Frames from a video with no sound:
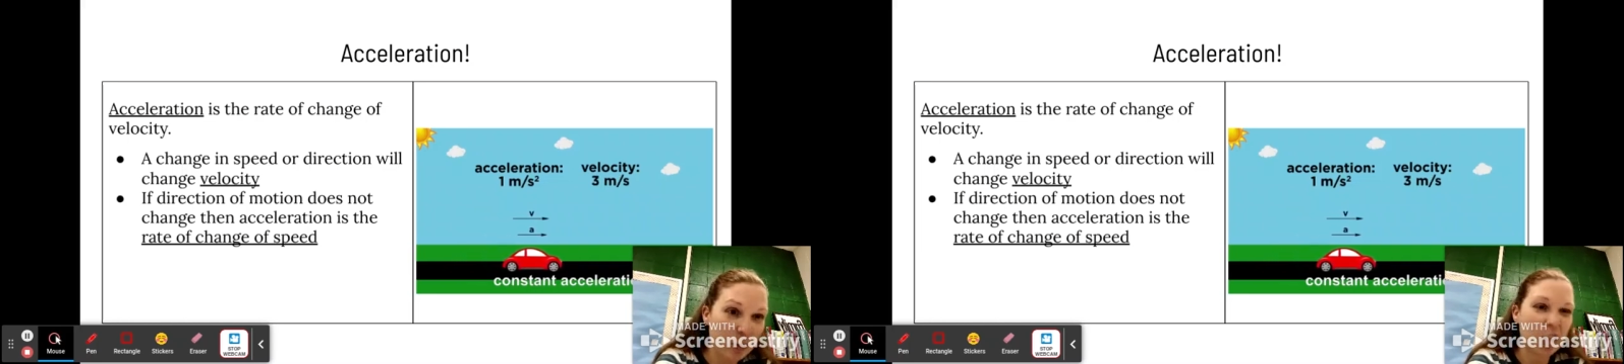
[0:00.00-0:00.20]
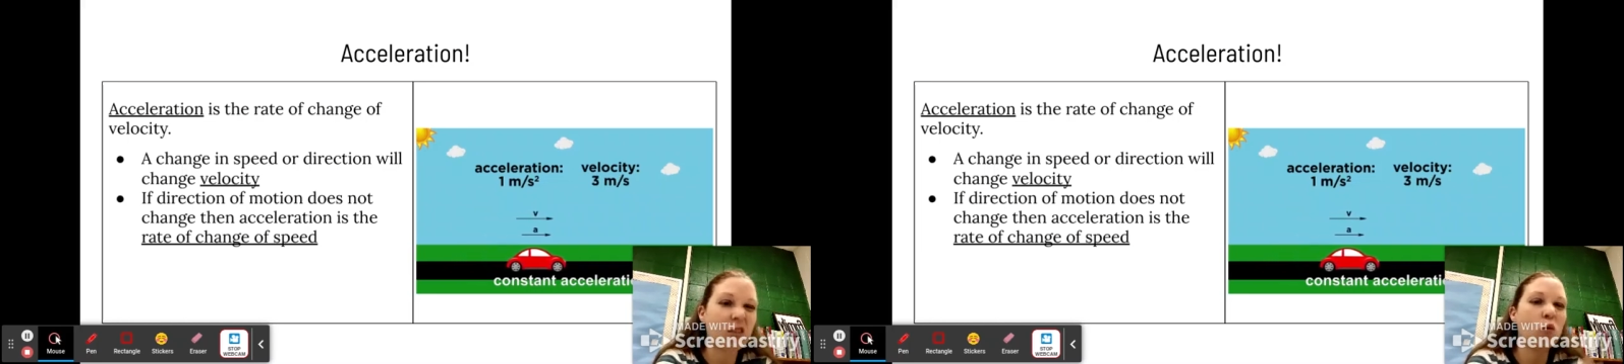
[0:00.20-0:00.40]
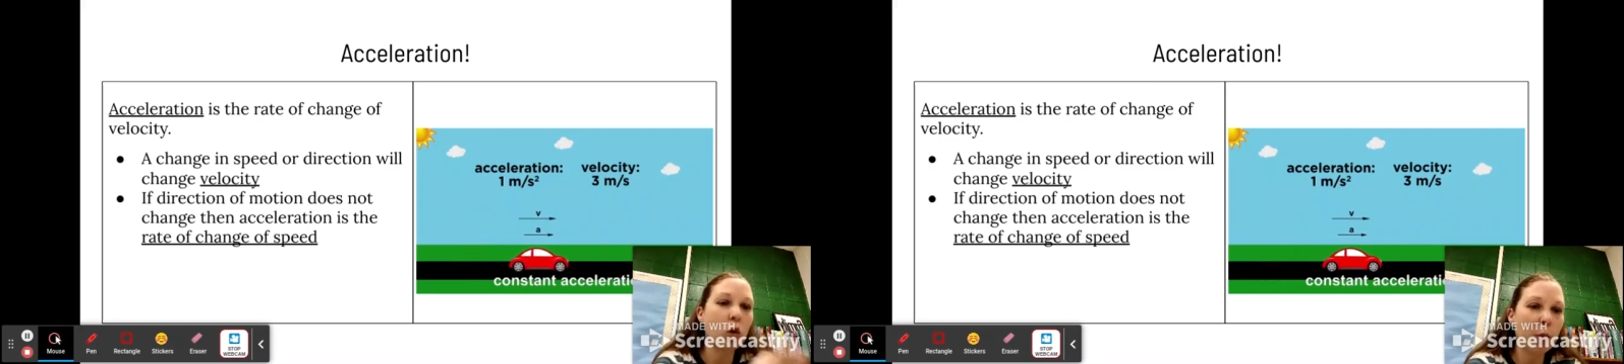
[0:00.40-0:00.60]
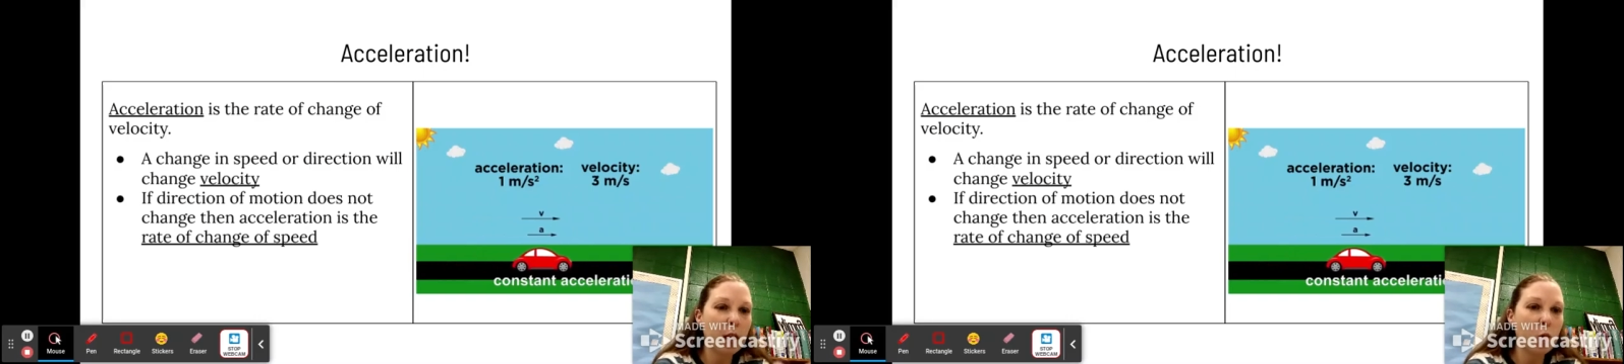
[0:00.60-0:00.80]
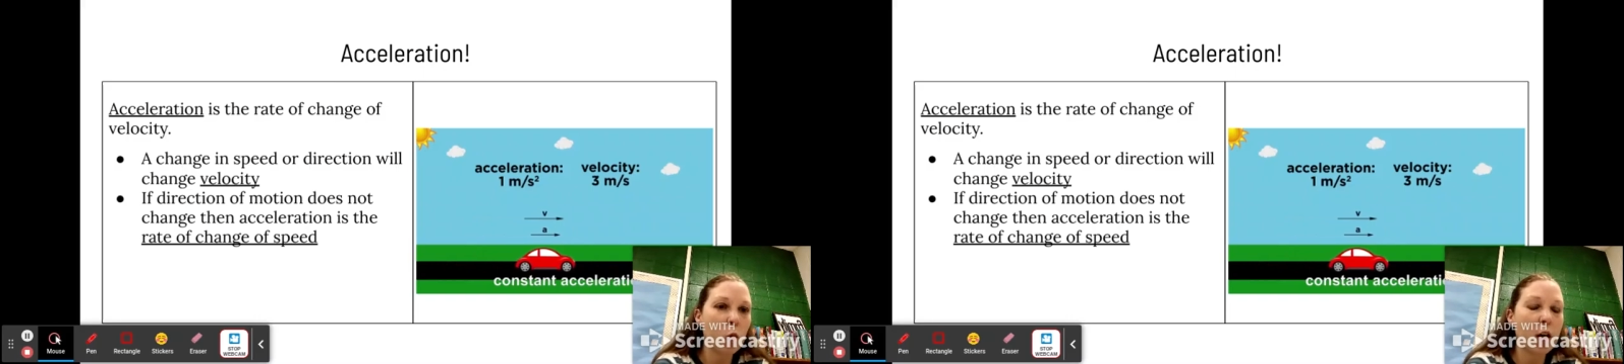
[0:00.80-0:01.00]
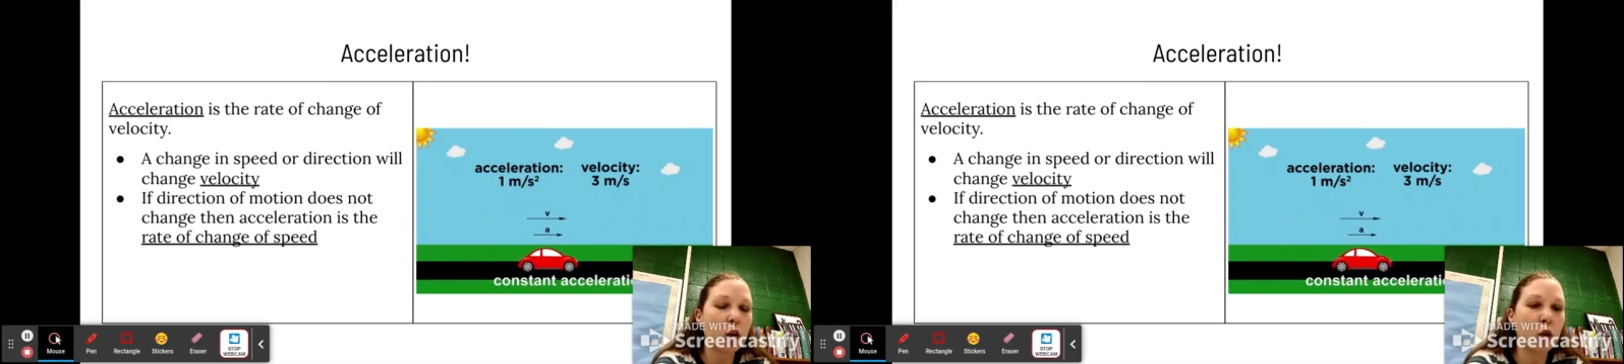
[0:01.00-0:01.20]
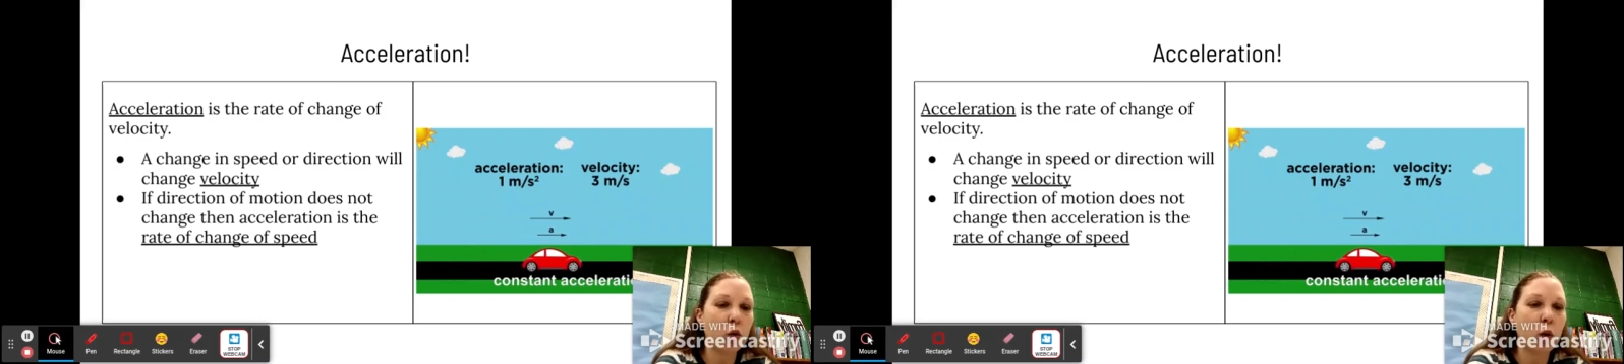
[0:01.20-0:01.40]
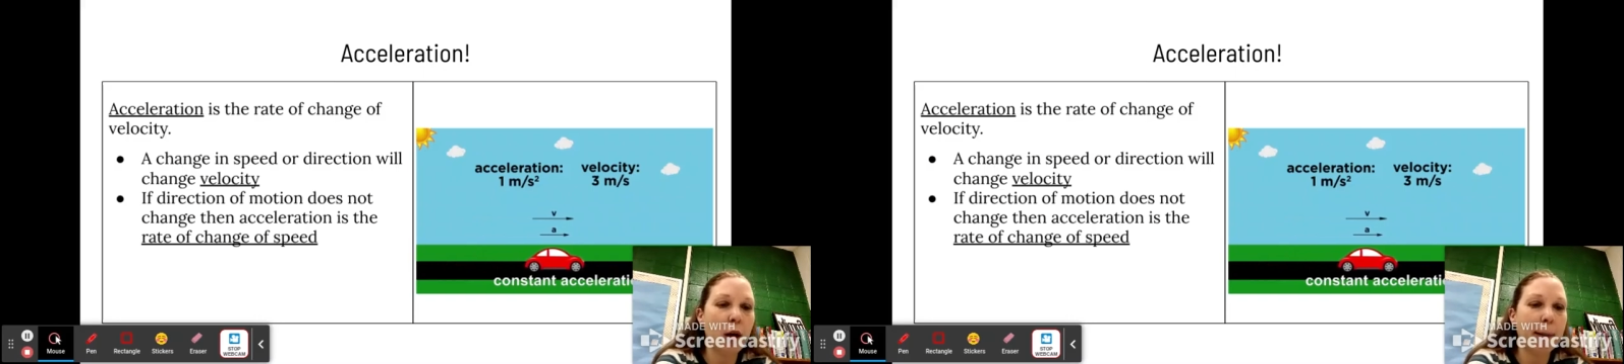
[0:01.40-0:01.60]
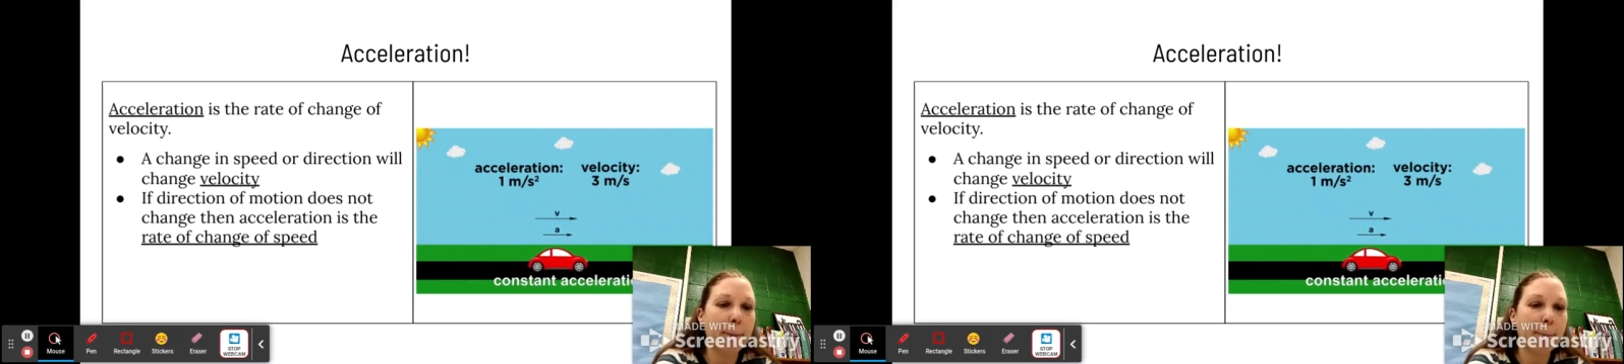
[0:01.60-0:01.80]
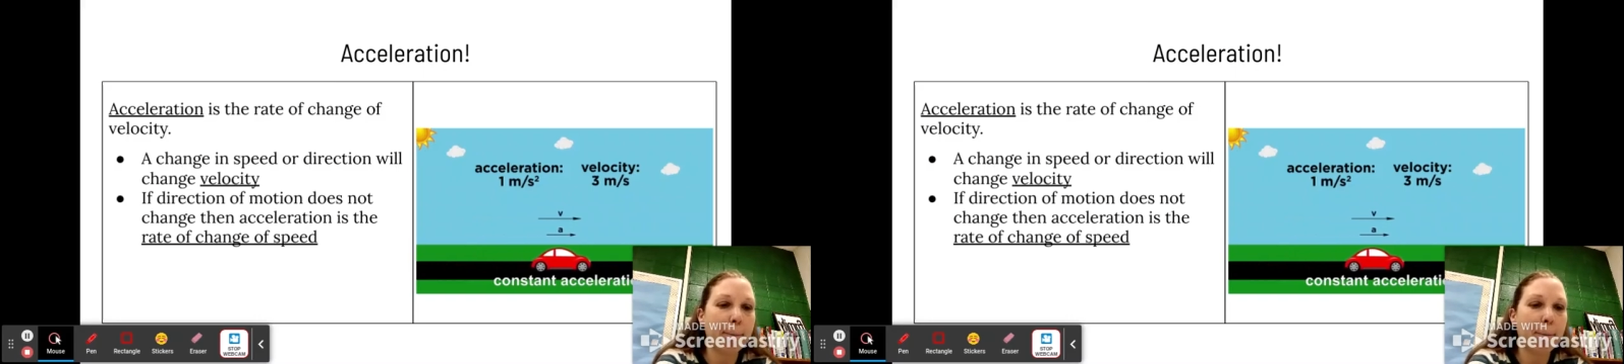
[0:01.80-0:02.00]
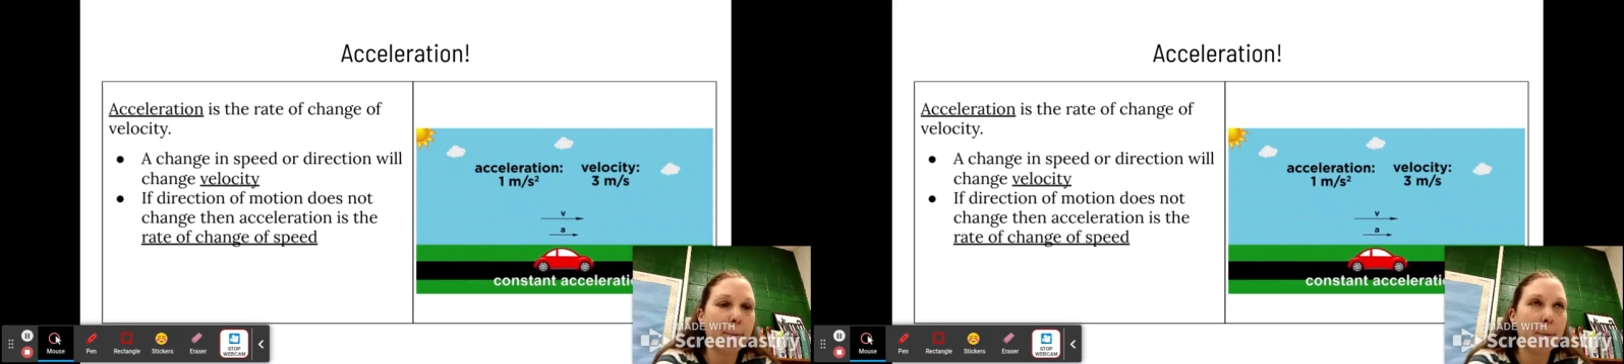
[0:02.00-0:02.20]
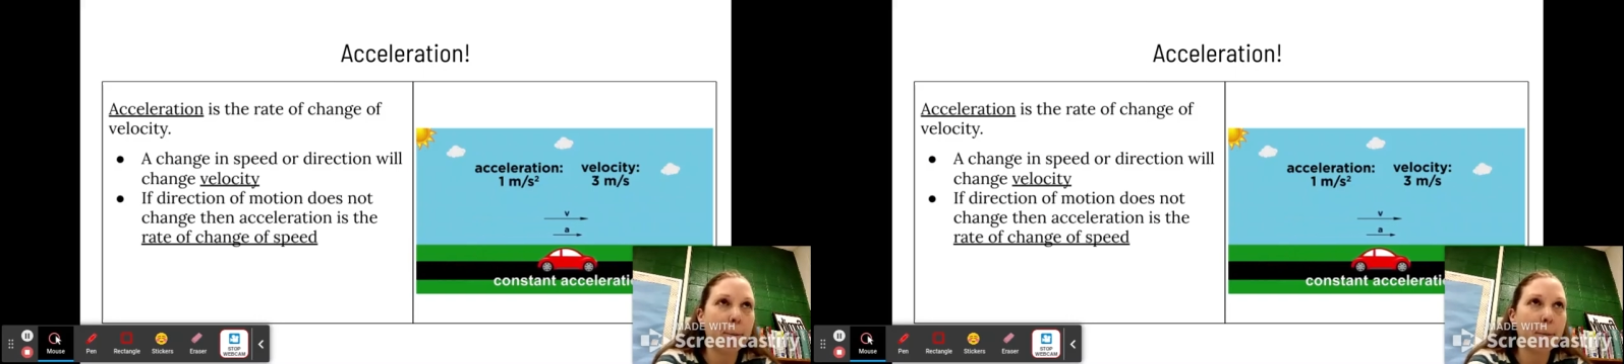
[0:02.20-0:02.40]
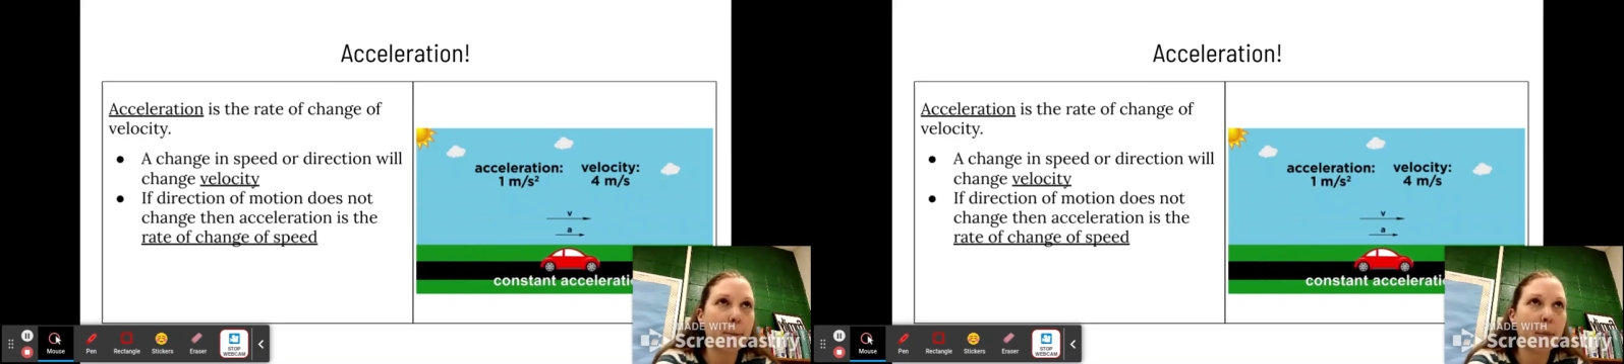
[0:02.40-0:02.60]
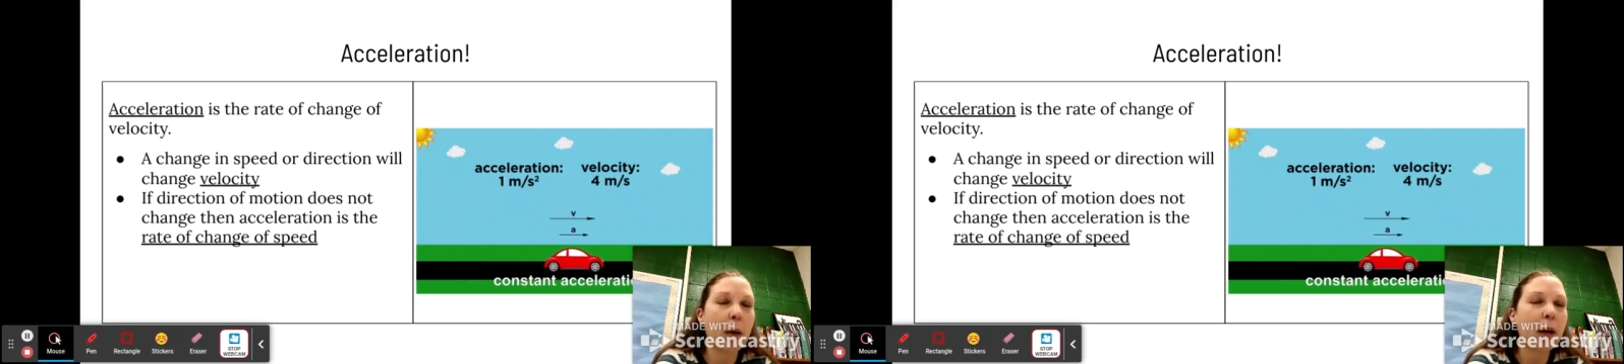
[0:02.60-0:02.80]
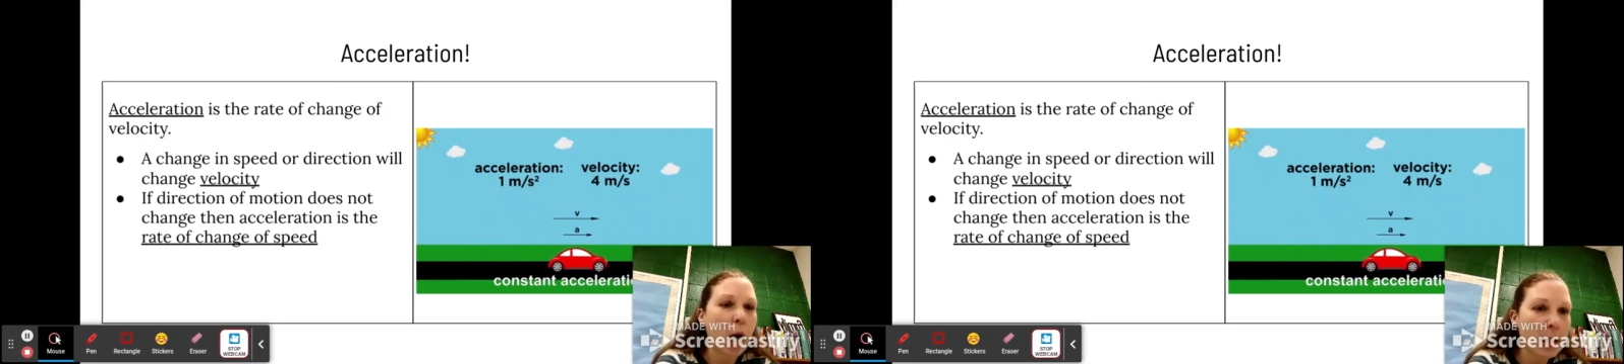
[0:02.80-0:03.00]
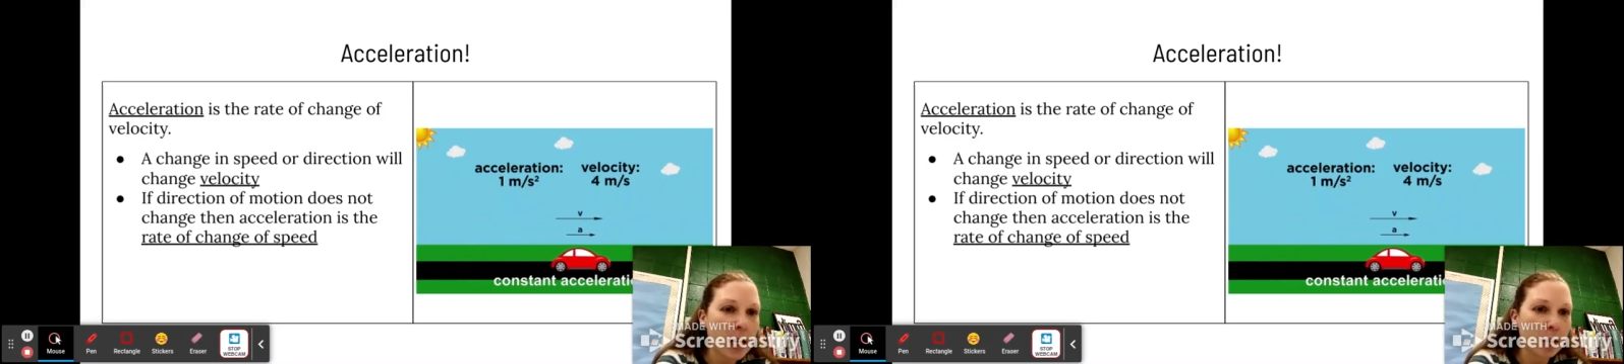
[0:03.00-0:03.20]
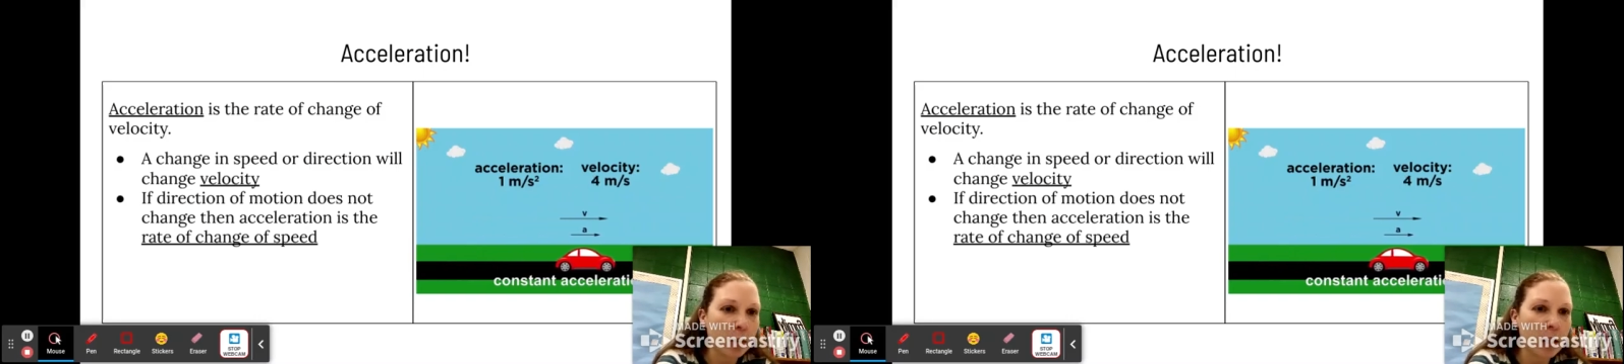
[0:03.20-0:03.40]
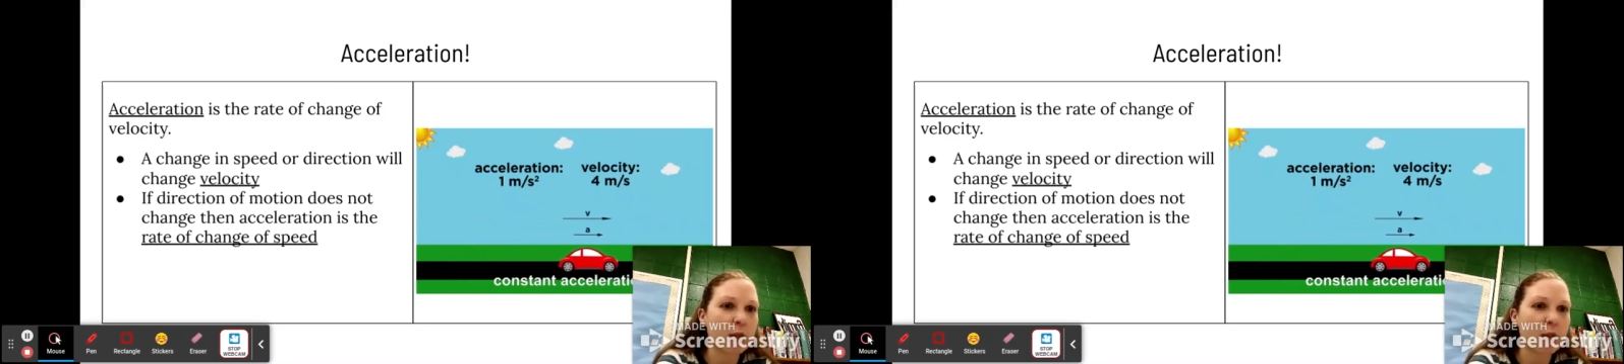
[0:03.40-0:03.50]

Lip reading: which is normally what you come in contact with,